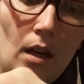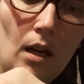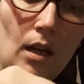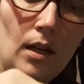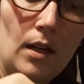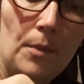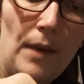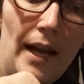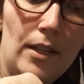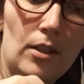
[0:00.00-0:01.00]

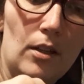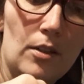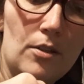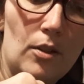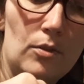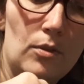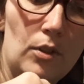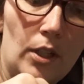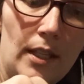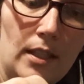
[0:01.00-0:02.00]
I could also
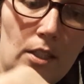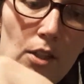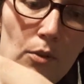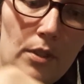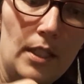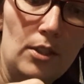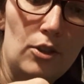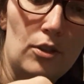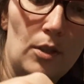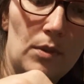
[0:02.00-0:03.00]
look at the
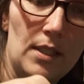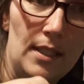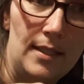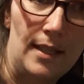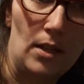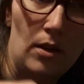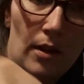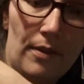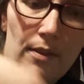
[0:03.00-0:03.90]
dosage that was listed on